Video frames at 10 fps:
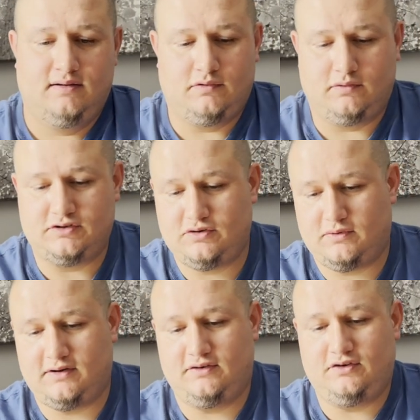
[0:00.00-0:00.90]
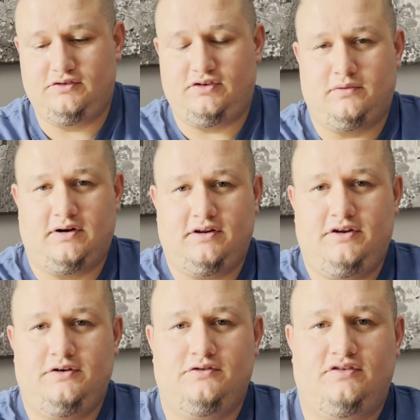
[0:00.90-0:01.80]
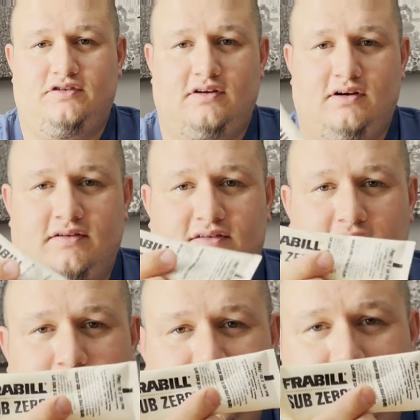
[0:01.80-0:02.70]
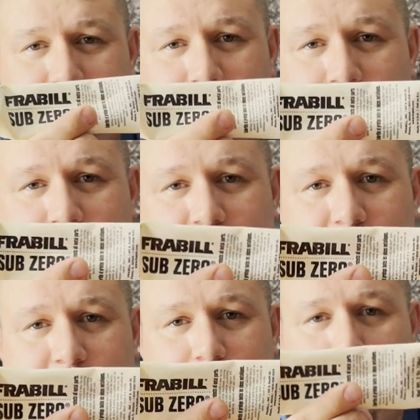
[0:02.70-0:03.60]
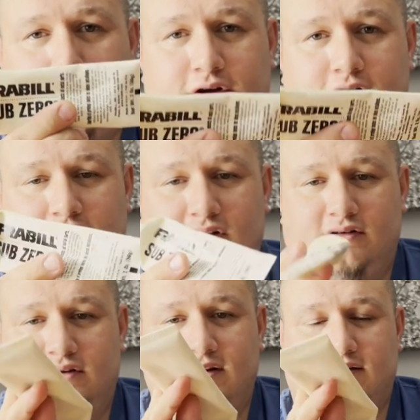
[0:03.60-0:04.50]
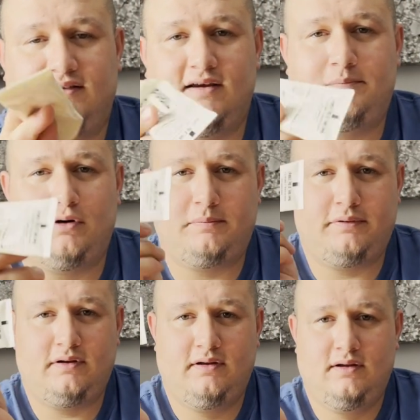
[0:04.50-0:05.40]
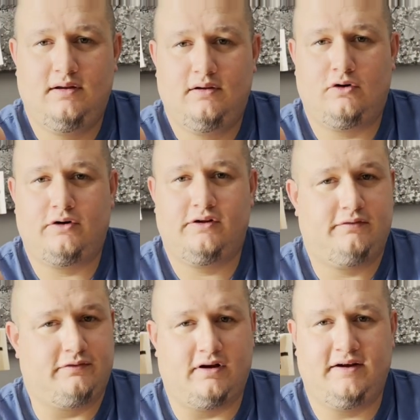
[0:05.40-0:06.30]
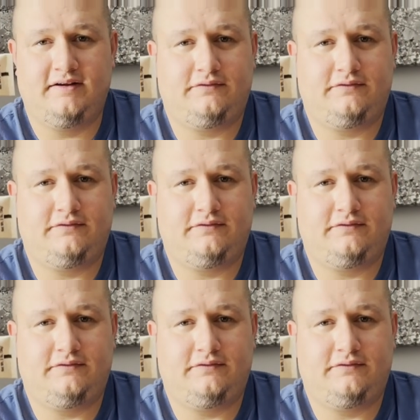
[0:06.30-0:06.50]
What you want to do is you want to use a Sub-Zero oil, like a tip-up oil for ice